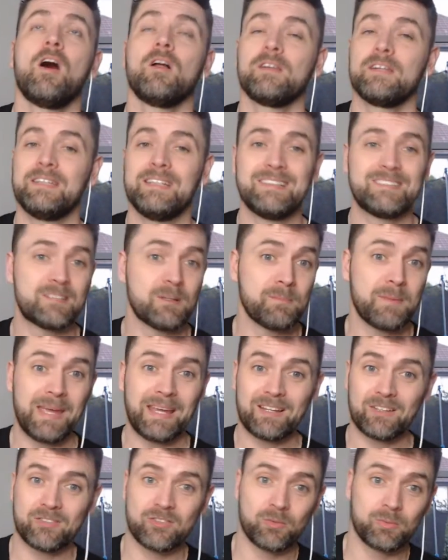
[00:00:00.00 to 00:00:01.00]
All he needs to
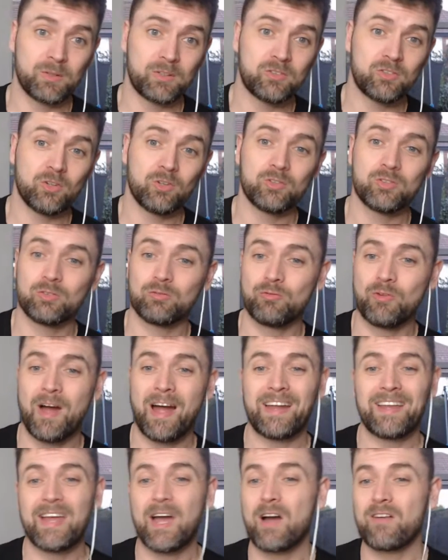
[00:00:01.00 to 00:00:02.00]
make a substitution
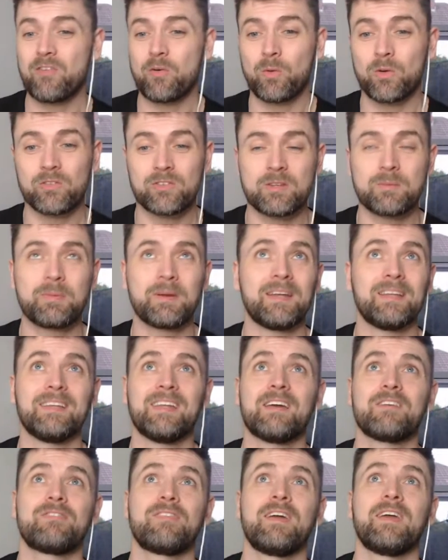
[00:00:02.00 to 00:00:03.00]
right now if he wants to be
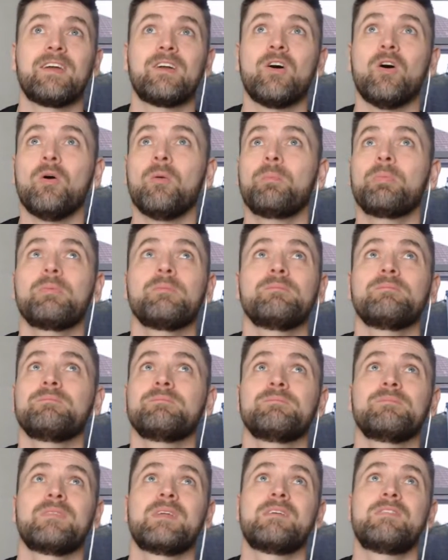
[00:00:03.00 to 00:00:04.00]
in the FA Cup.
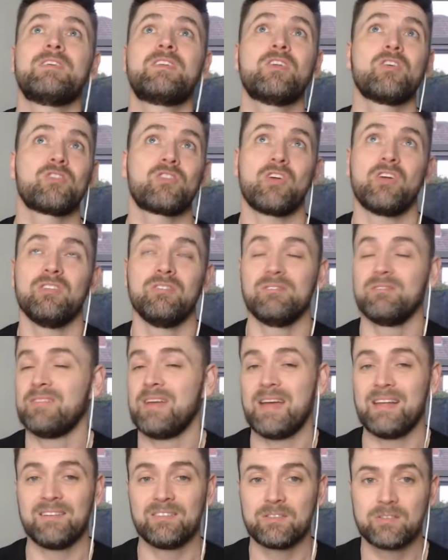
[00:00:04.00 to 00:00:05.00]
If he
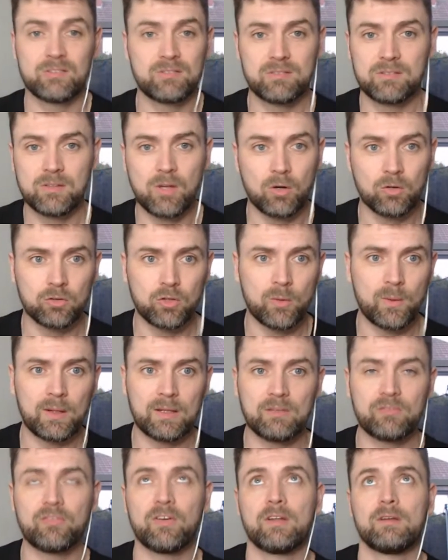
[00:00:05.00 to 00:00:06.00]
doesn't, then don't do
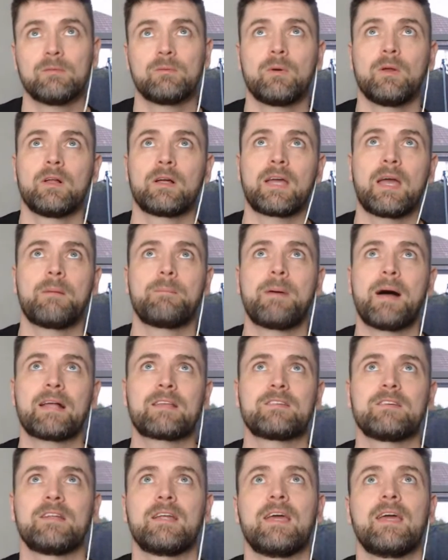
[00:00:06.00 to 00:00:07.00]
anything. We'll get
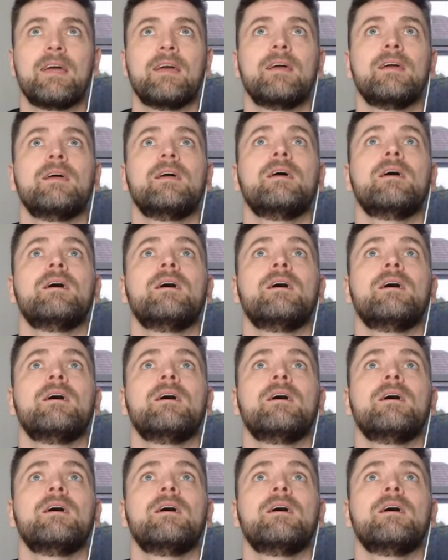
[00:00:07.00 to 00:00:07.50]
battered here.